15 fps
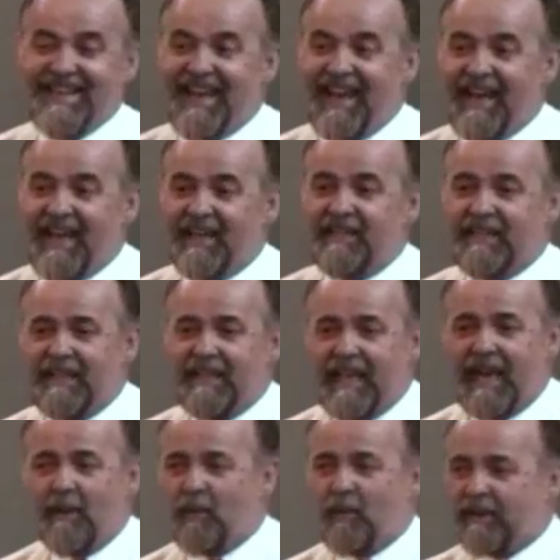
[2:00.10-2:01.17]

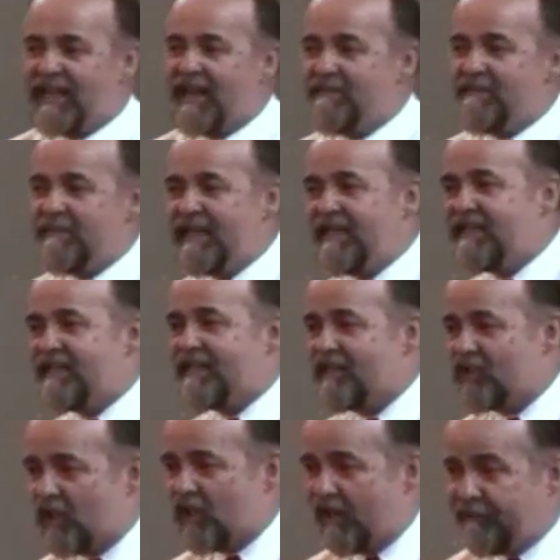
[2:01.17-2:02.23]
And what that means
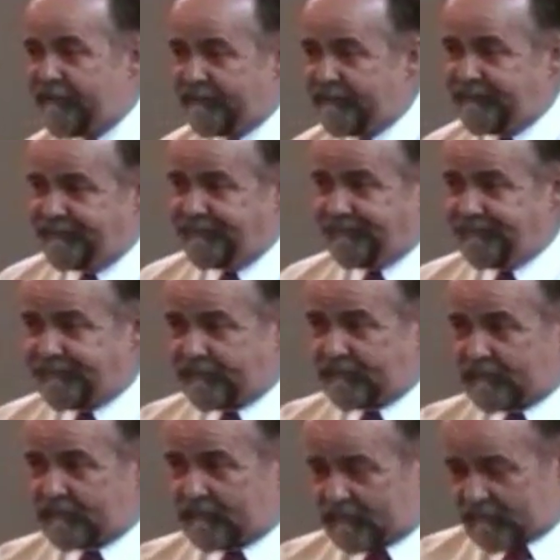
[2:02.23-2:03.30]
is, Jeff,
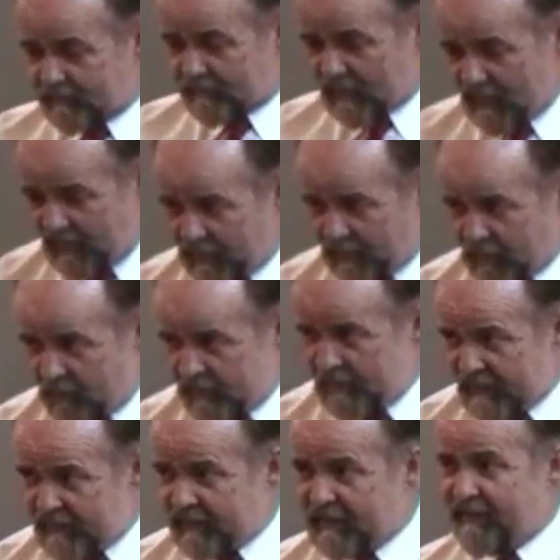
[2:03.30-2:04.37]
going
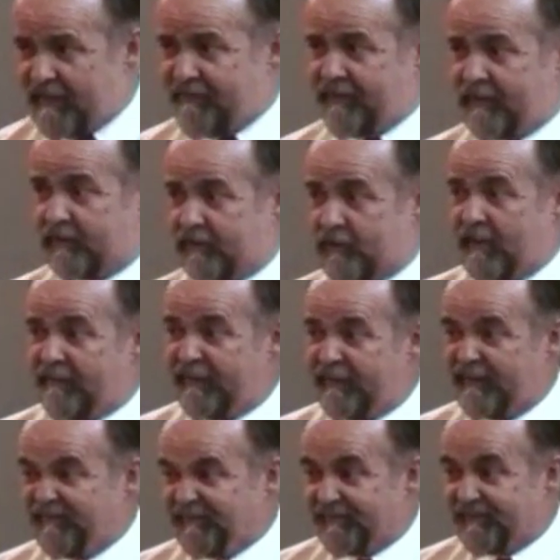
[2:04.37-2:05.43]
into that field, Jeff,
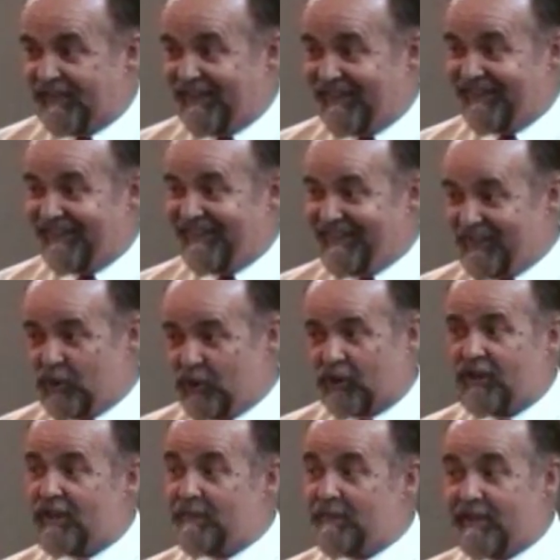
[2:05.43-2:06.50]
you're
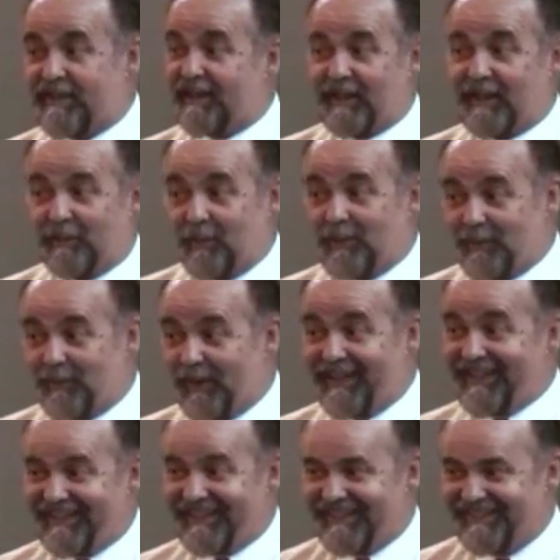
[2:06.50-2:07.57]
going to be thinking one way,